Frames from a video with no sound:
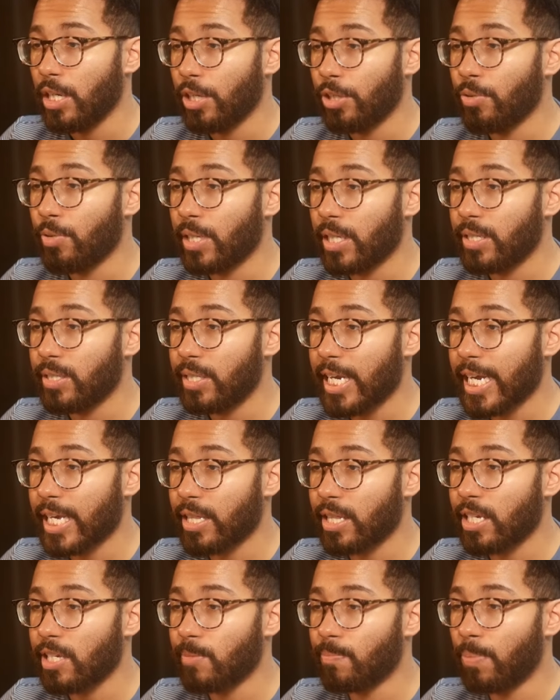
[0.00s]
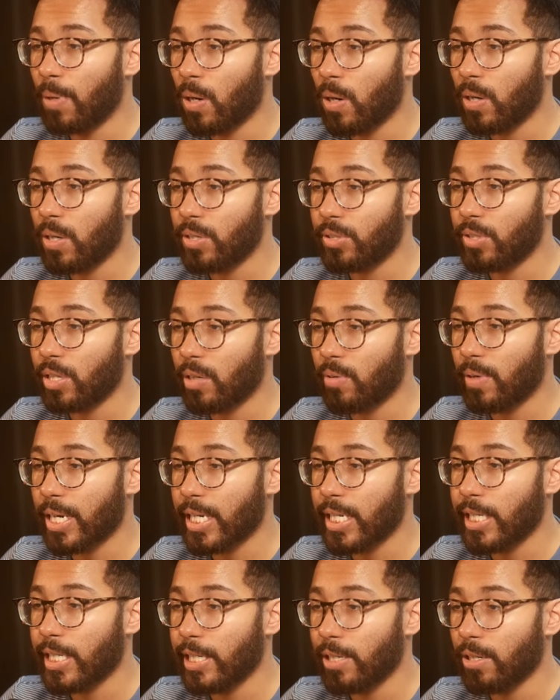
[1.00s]
You can take these bars that are
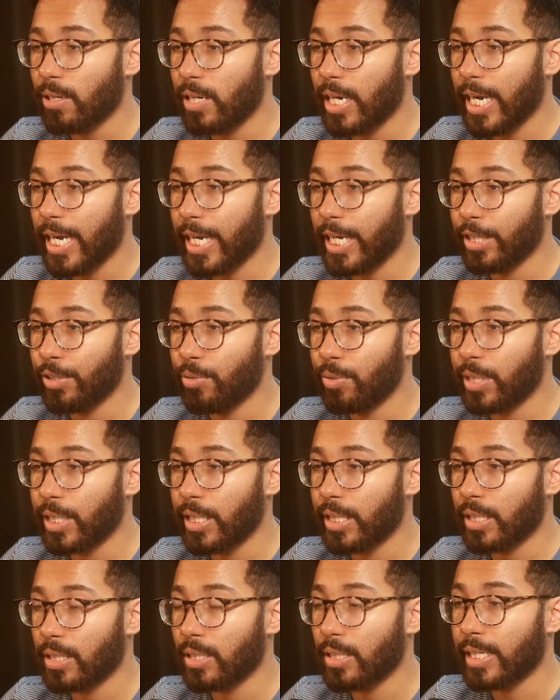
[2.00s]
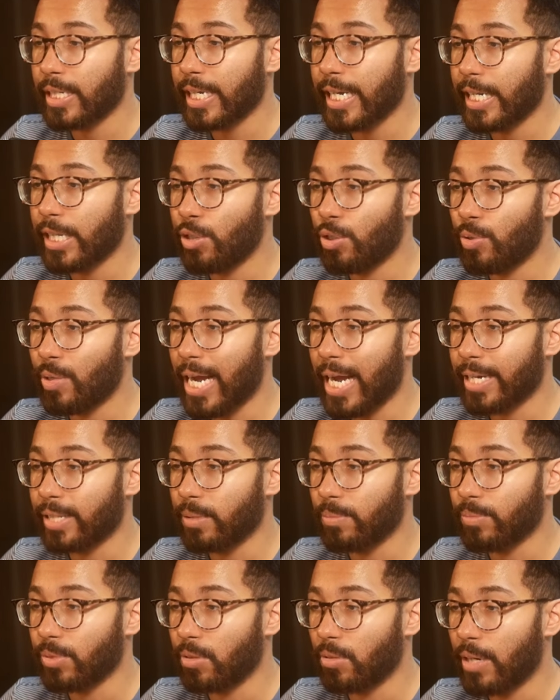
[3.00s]
right here and you can click and drag
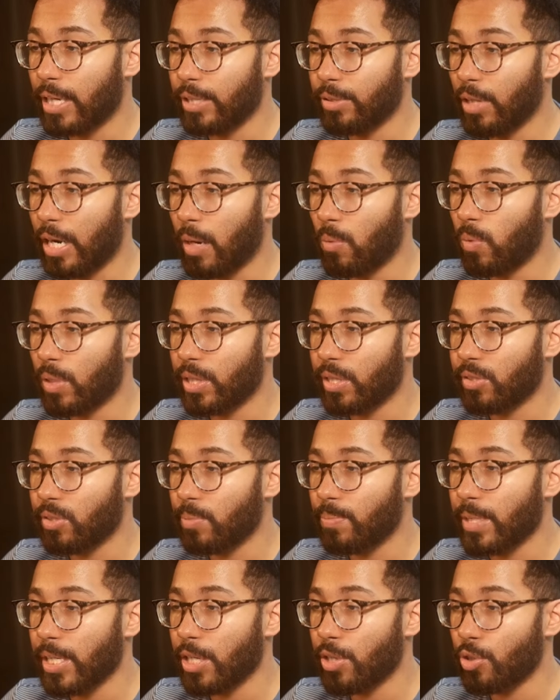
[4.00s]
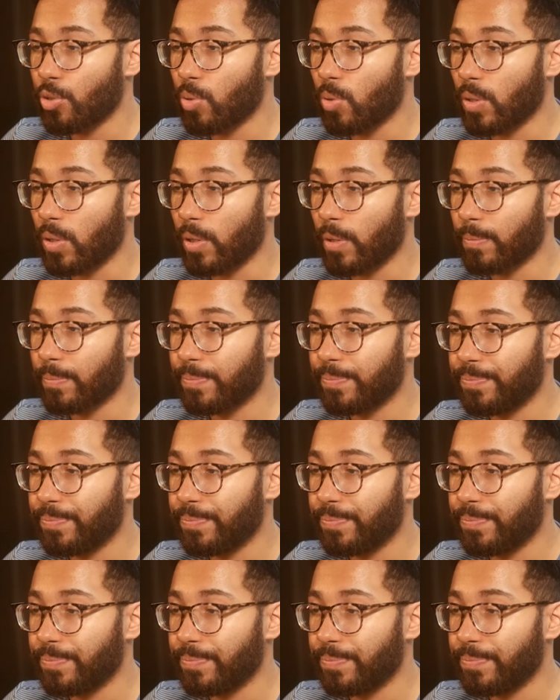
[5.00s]
them. So I want this to be shorter.